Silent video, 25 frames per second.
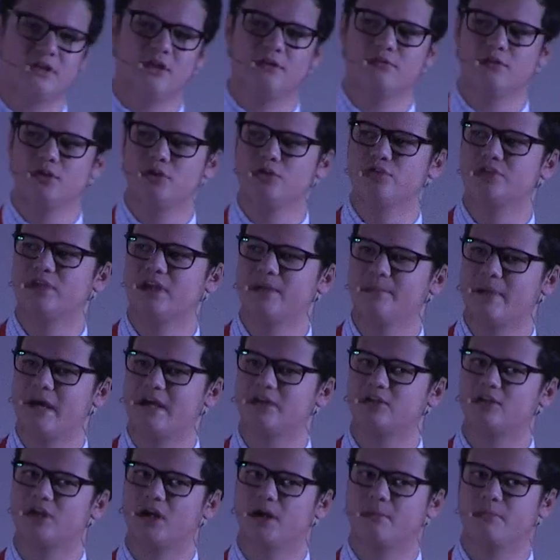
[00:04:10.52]
they don't usually
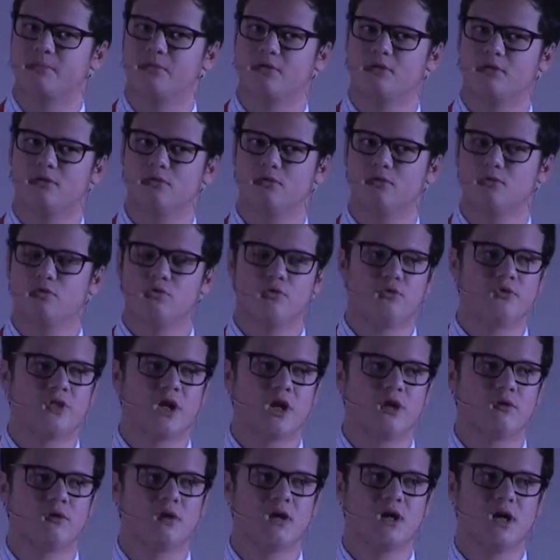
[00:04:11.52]
match up,
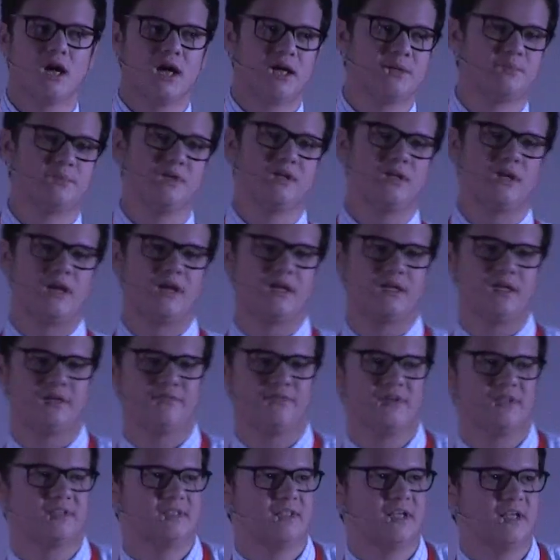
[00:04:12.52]
although I'd be lying
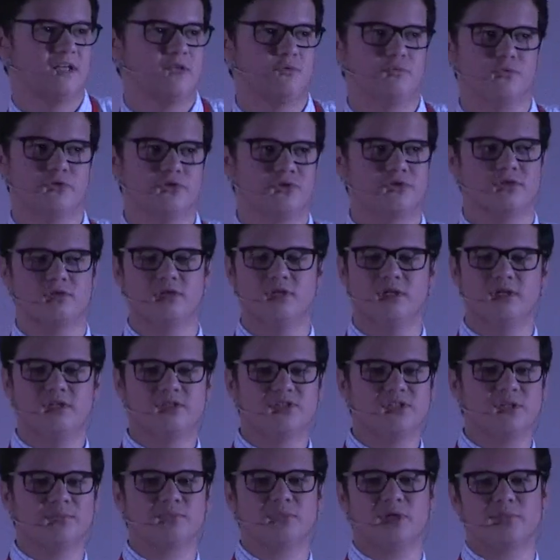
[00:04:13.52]
if I said it wasn't
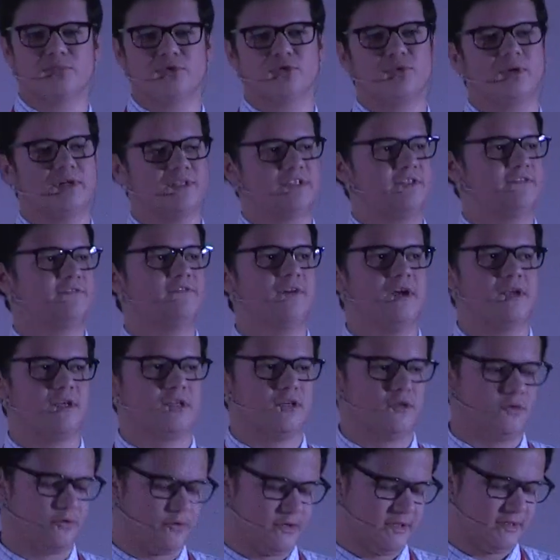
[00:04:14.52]
sometimes quite a
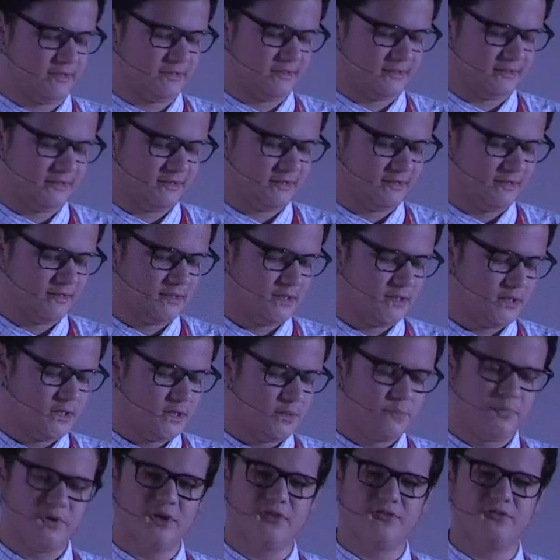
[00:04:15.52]
fun annoyance.
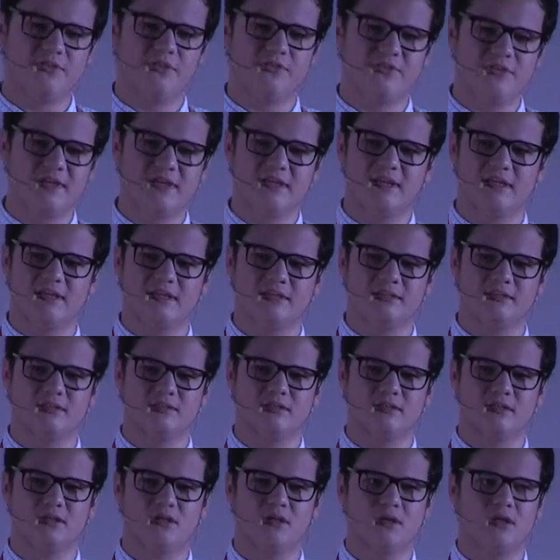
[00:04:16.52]
But the thing
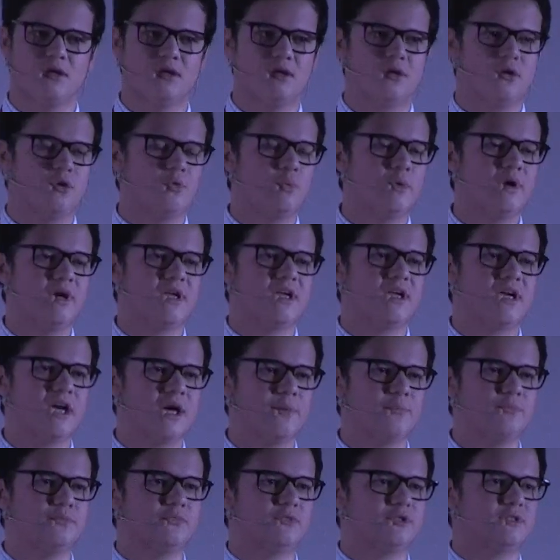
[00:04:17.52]
is, when it
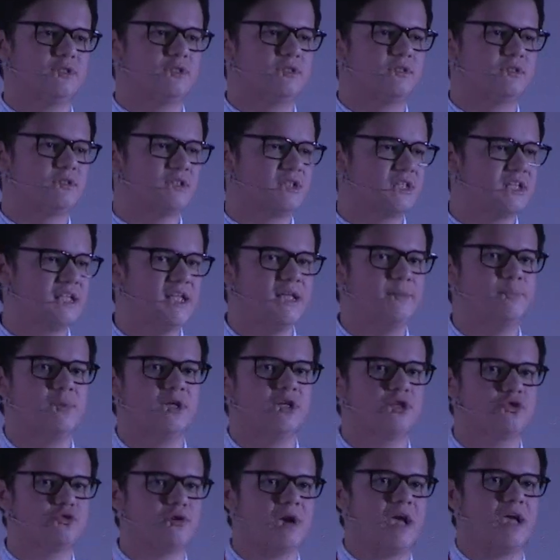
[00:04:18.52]
comes to
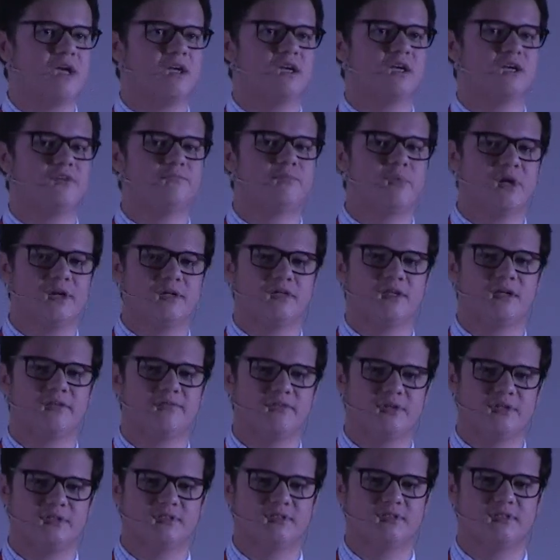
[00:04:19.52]
keeping track of
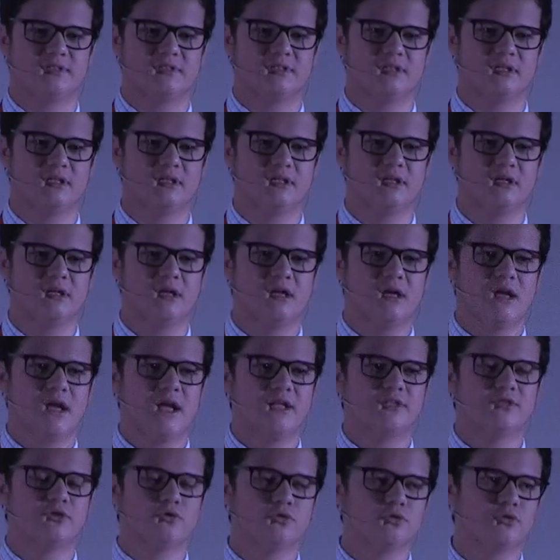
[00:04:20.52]
biodiversity
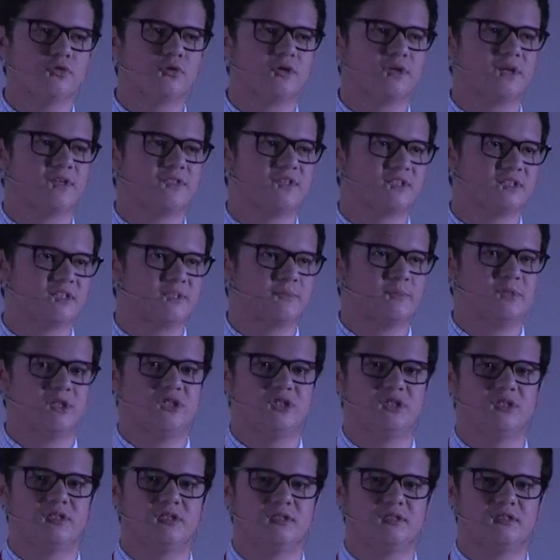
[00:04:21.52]
and to organizing
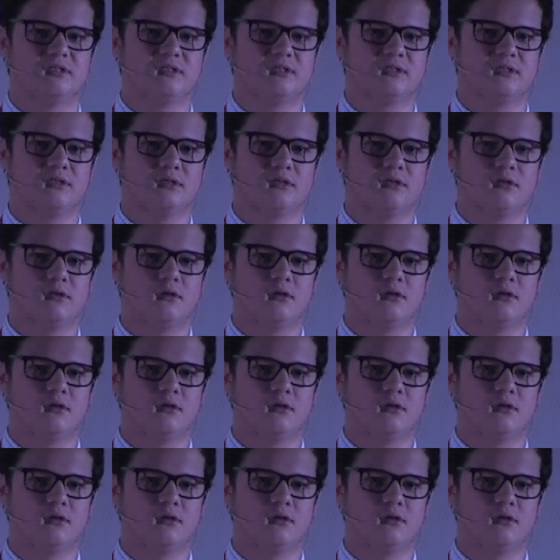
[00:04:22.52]
species,